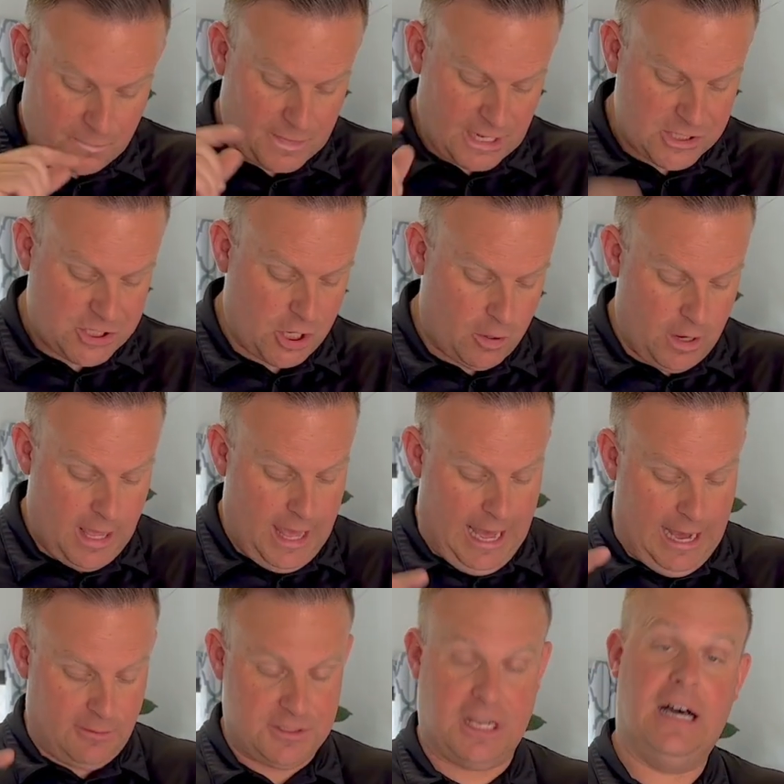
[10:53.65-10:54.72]
So
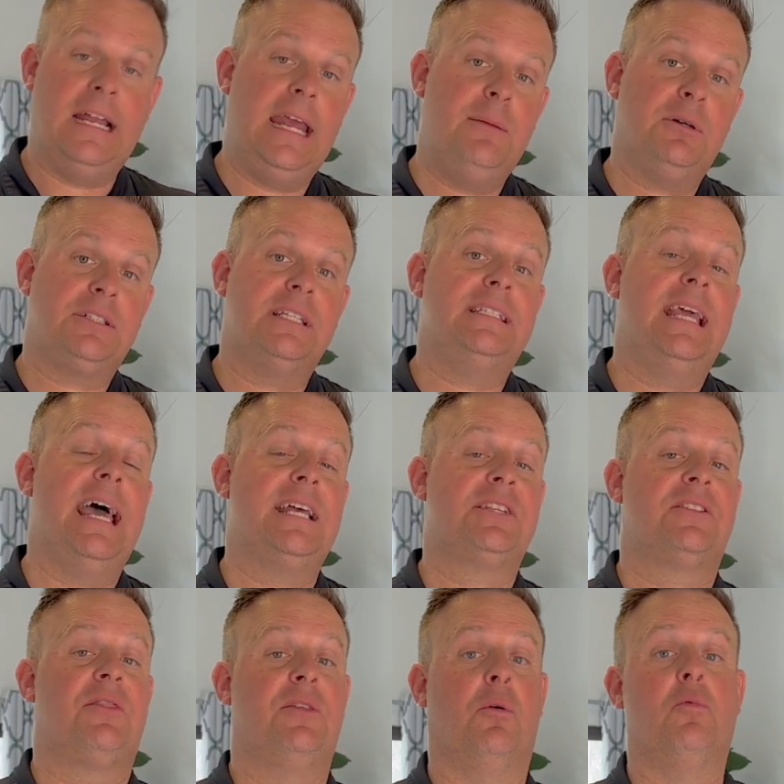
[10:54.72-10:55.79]
I was unable to
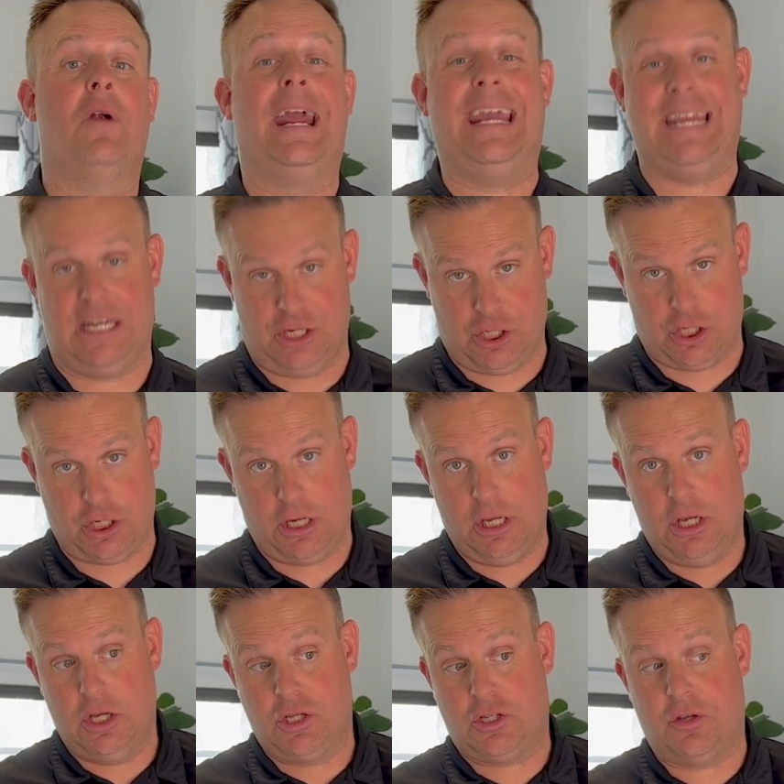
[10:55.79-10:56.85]
test the range.
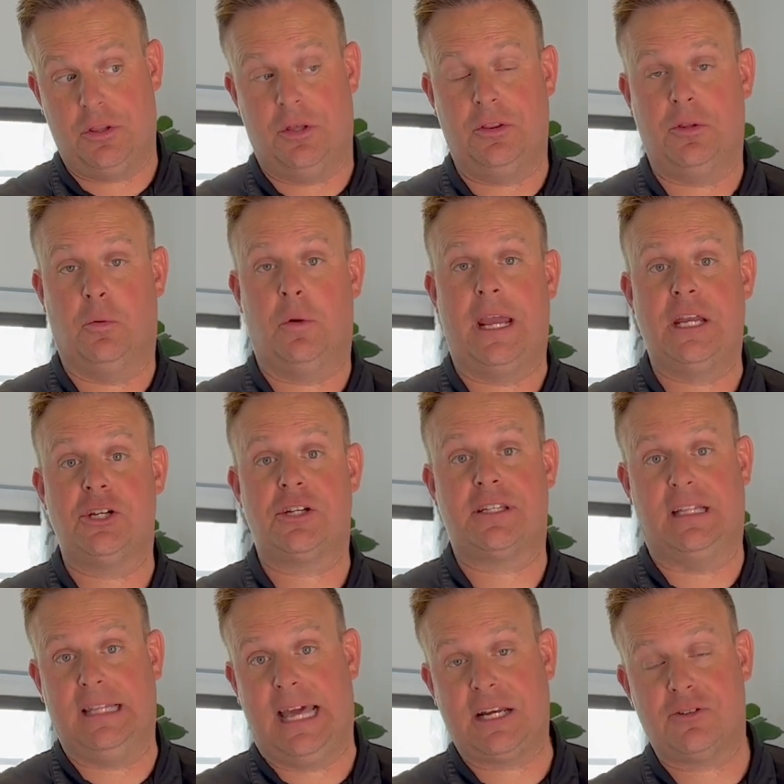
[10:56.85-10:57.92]
So the range is
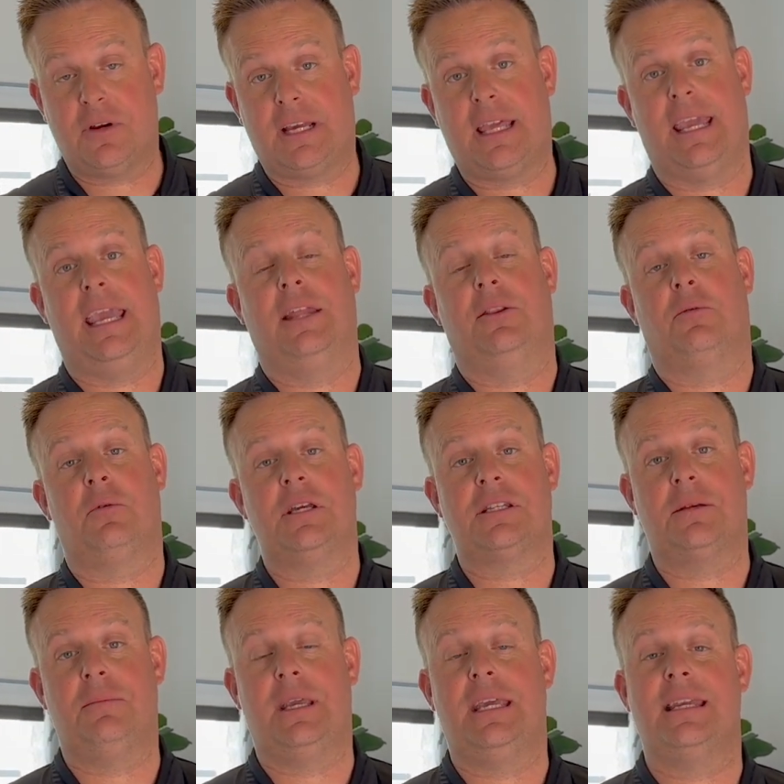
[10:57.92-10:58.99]
electric, and the
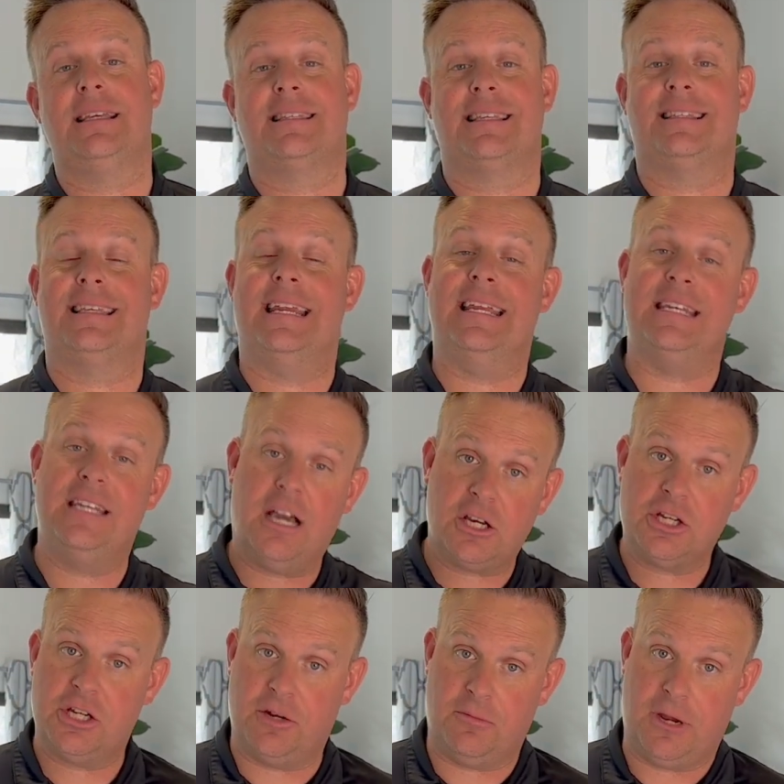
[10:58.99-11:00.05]
reason being is it's an
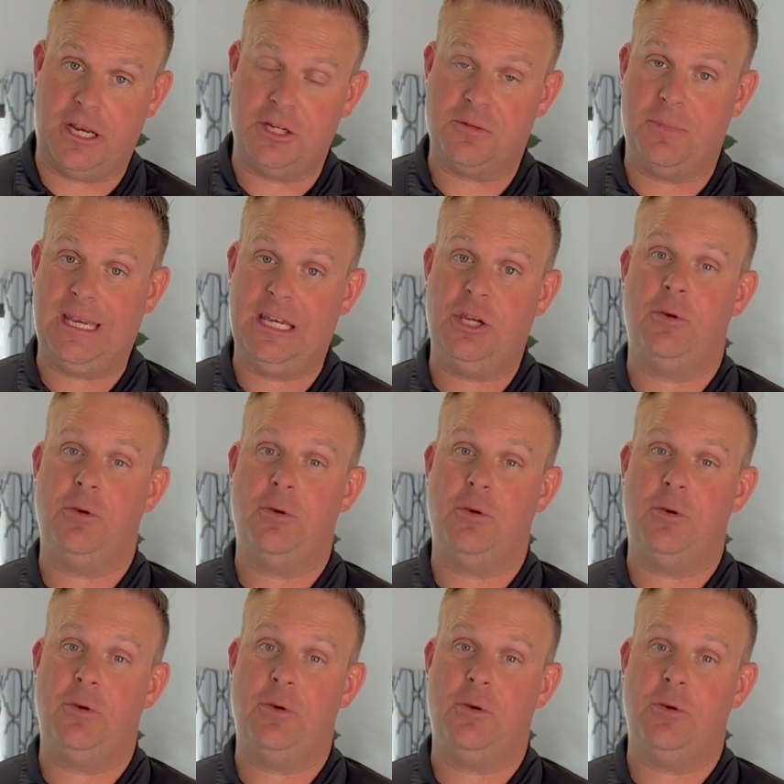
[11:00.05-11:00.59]
induction range, meaning you